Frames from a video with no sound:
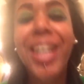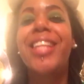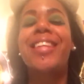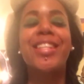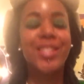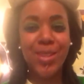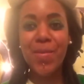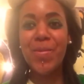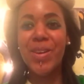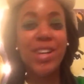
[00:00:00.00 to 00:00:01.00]
that
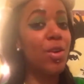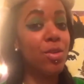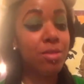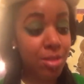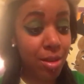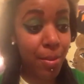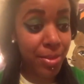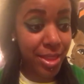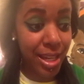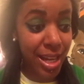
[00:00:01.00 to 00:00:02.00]
someone or
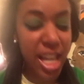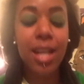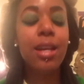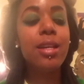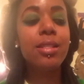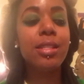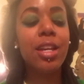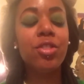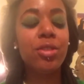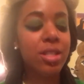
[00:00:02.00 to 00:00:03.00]
something is
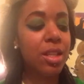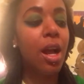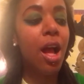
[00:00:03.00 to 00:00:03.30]
dangerous,